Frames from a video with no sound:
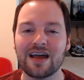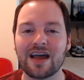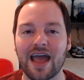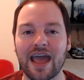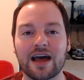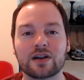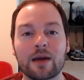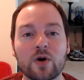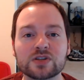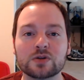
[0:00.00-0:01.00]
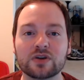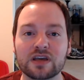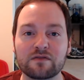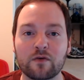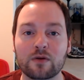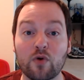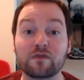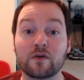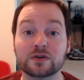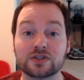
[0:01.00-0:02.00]
And I'm also looking for more
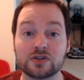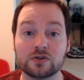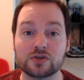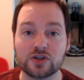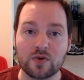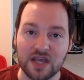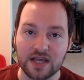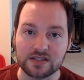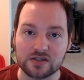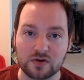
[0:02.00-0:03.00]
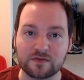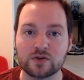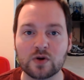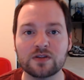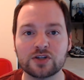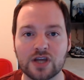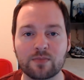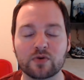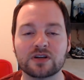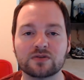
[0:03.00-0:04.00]
folks to showcase. So if you join the J
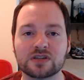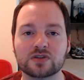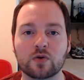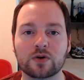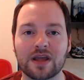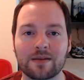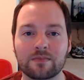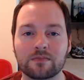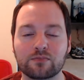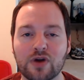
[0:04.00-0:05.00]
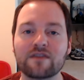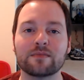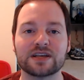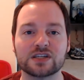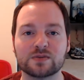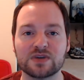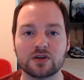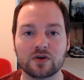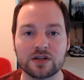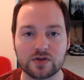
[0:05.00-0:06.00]
Burrito Discord and private message me
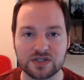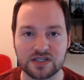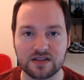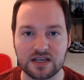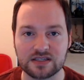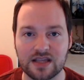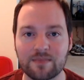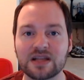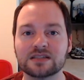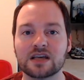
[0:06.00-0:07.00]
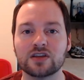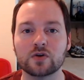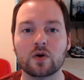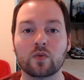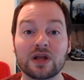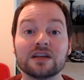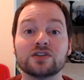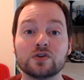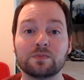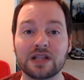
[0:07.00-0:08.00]
your interest in this, that means that you're willing
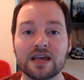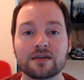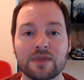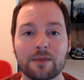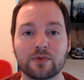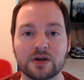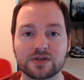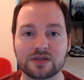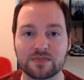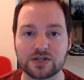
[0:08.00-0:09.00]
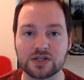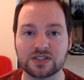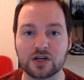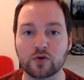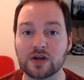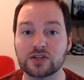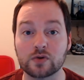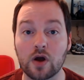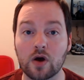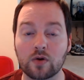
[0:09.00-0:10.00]
to play the Mapperino submissions and create
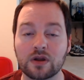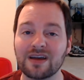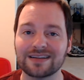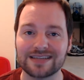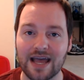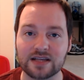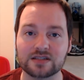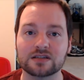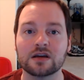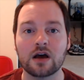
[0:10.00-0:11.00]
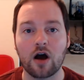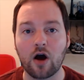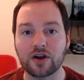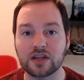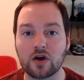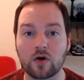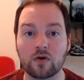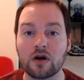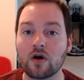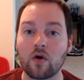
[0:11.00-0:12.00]
your own text, audio,
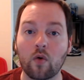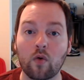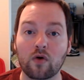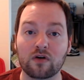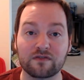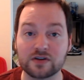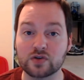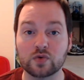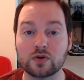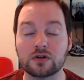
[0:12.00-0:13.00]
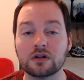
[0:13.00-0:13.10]
or visual